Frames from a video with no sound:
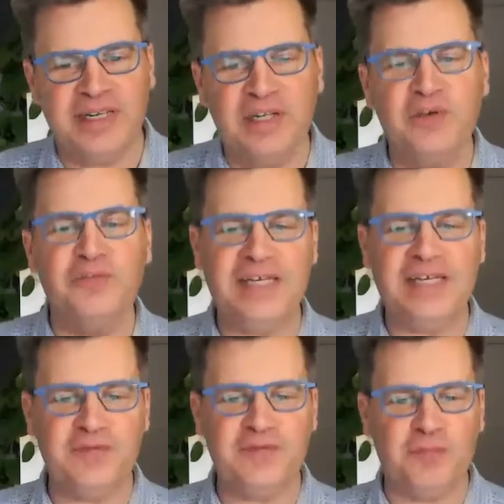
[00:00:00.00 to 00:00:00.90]
an
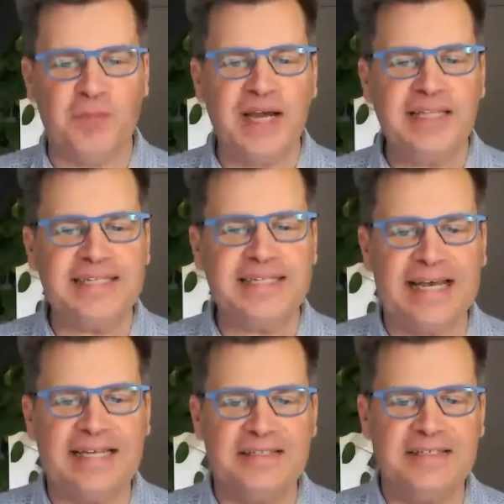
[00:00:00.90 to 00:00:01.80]
innovative
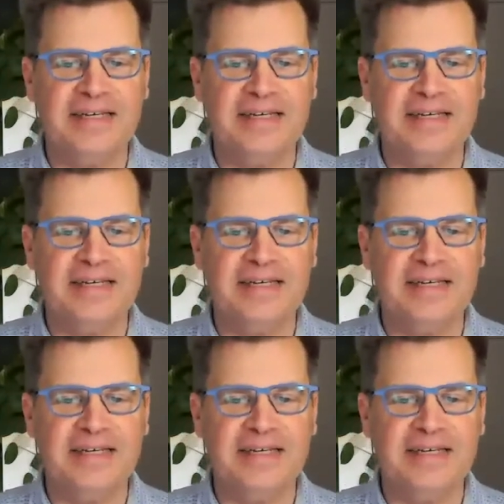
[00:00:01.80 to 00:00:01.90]
mindset